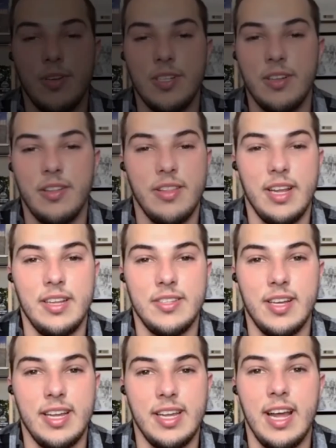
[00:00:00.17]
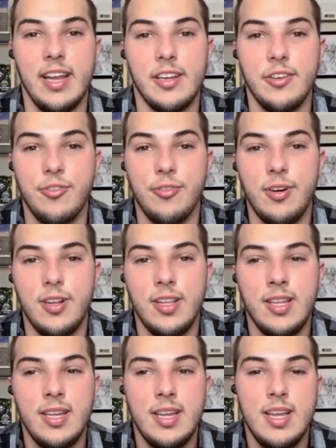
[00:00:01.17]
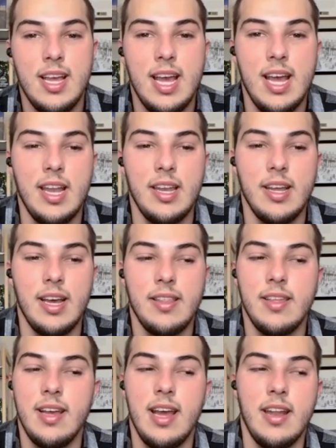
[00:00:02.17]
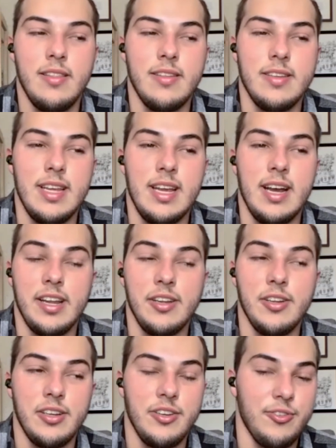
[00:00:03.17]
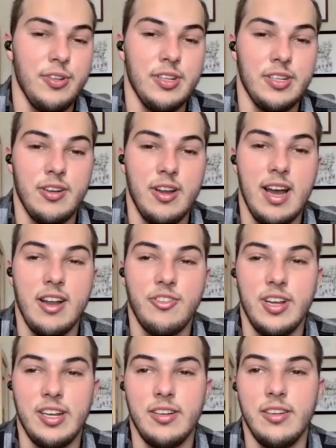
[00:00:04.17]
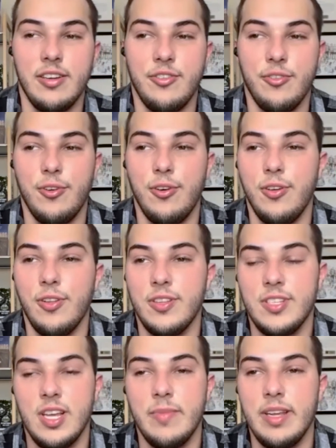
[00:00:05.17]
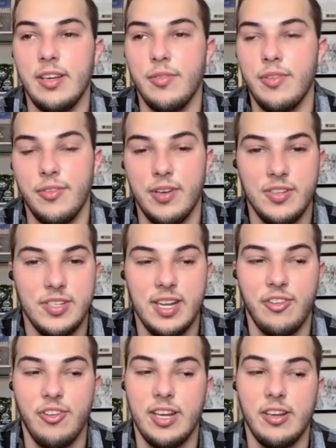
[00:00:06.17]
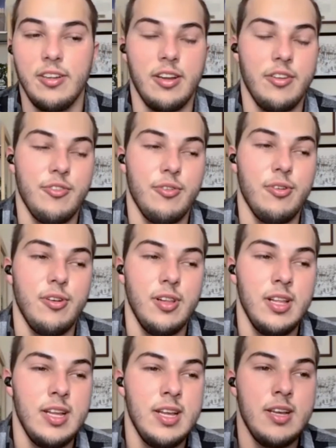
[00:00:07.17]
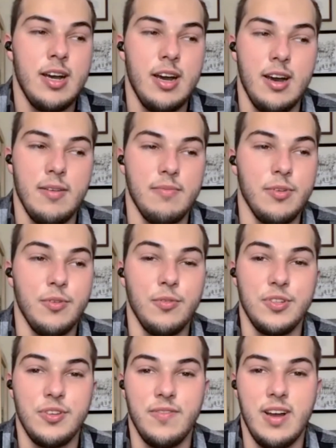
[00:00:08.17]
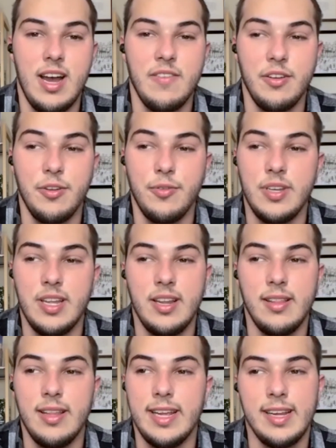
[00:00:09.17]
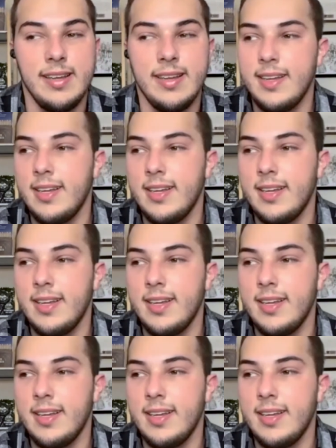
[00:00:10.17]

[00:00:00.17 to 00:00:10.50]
focusing on the things that I can control. And at the end of the day, I couldn't control the crash. I couldn't control the semi going through intersection. I couldn't control um, who survived and who didn't. Like